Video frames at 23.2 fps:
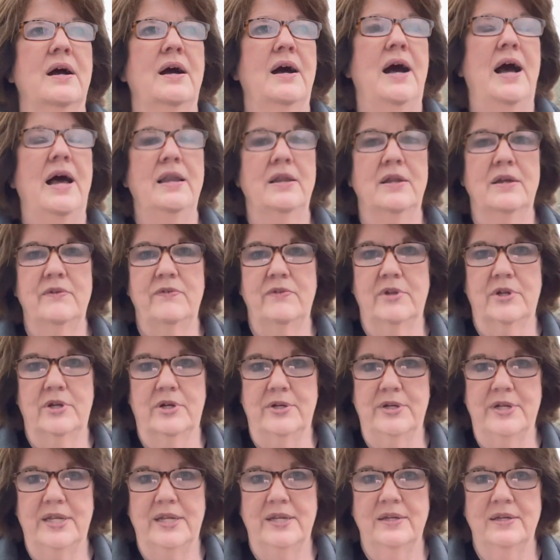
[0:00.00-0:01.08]
I love
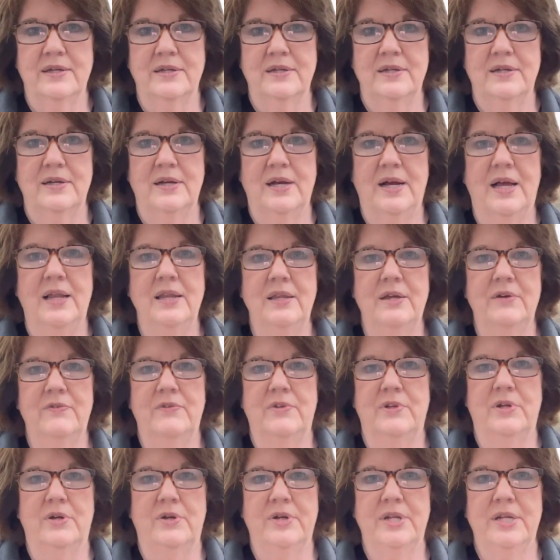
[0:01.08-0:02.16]
learning. I love
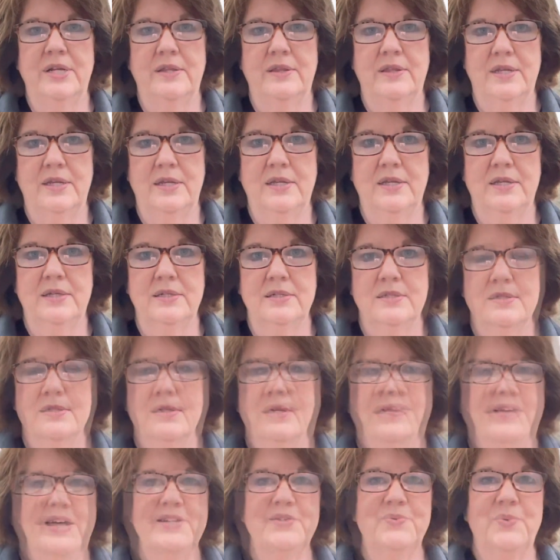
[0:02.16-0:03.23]
learning things.
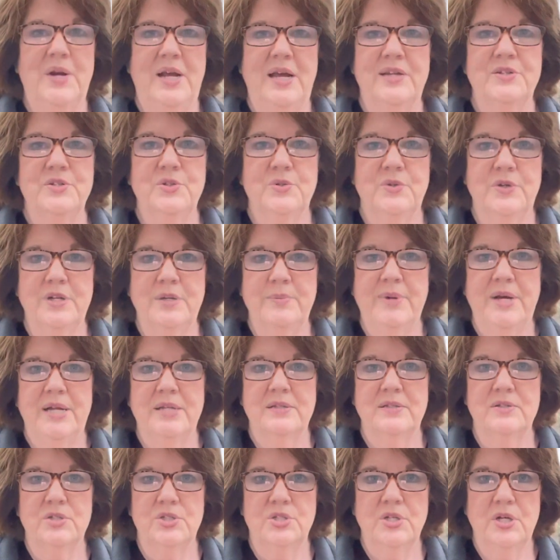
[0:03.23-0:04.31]
And that's what I enjoyed about
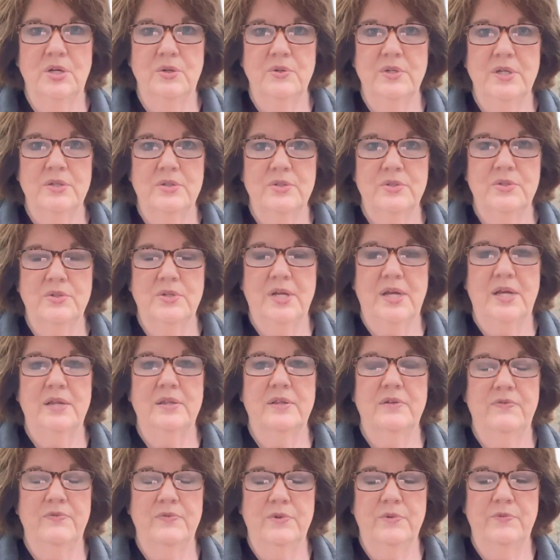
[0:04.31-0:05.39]
the show yesterday,
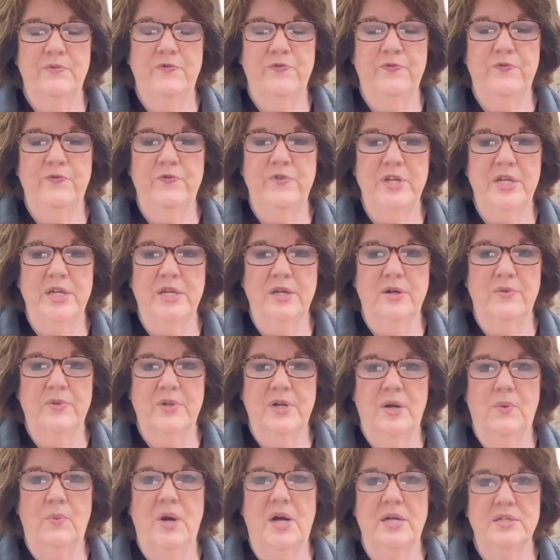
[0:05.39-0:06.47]
the, the video that
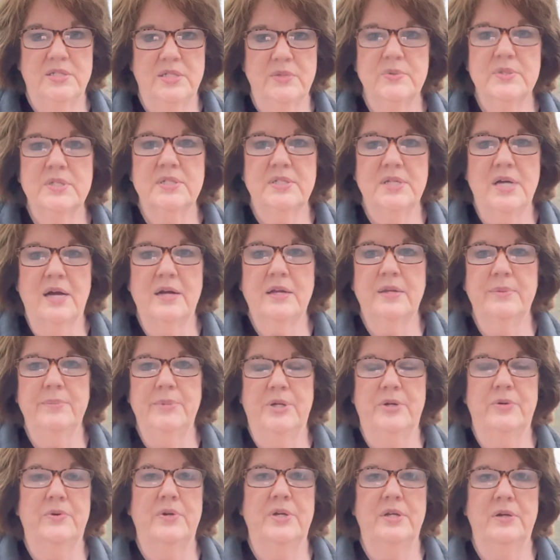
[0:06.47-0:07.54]
I watched. It was a
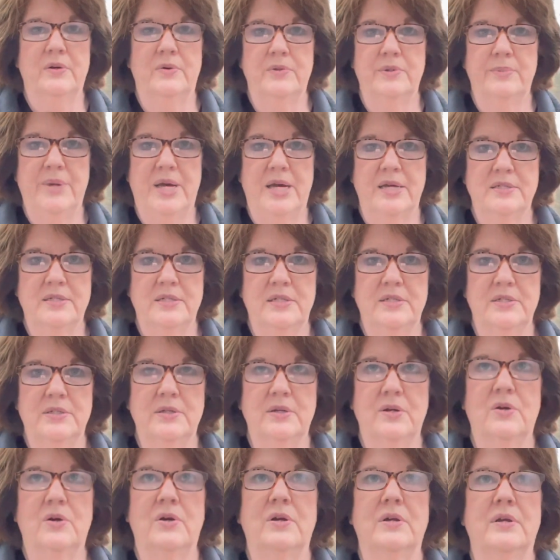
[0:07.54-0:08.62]
documentary on the Back to
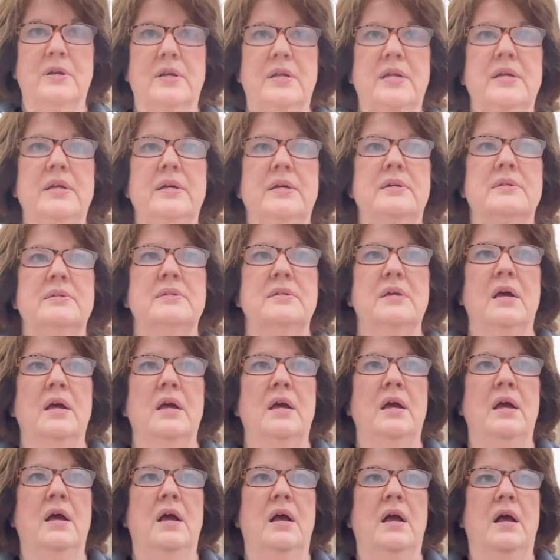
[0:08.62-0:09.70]
Eden Garden, is
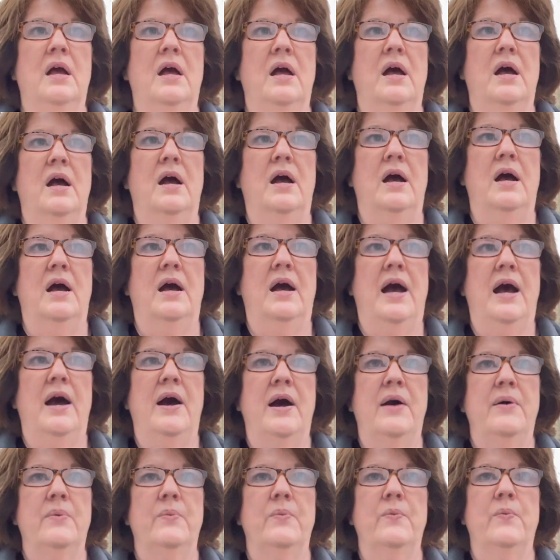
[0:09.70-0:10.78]

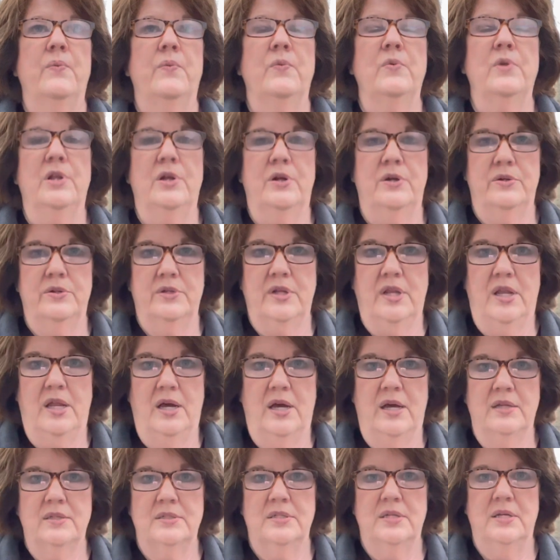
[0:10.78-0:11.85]
I learned a
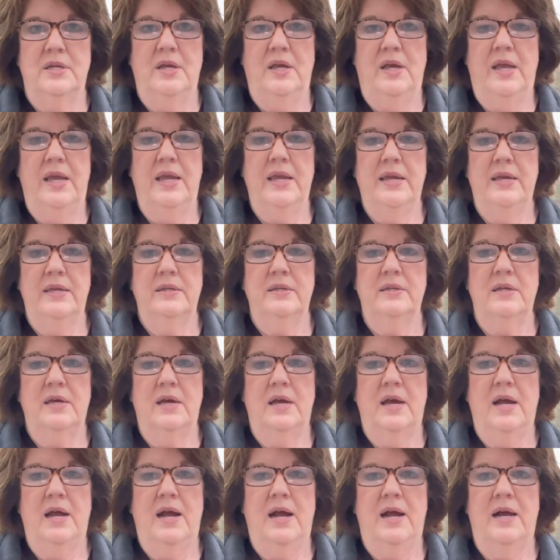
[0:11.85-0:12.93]
lot. And
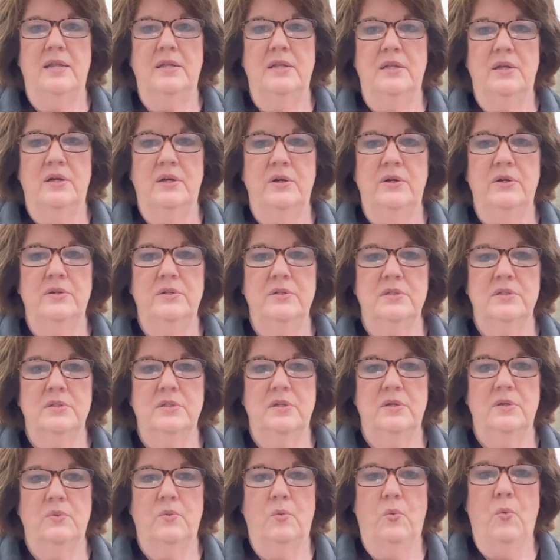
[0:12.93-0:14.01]
I learned
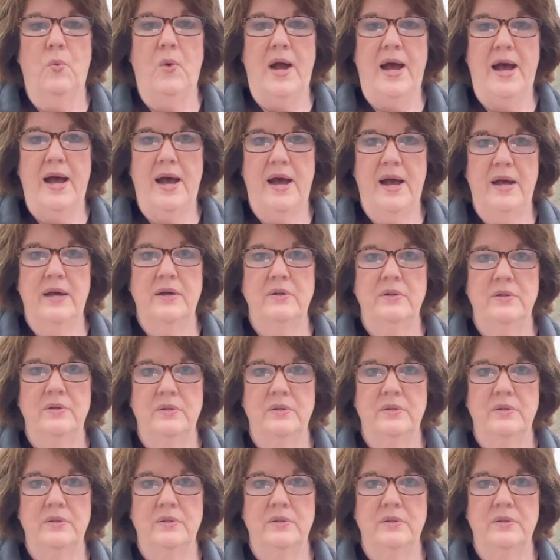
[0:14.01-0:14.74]
why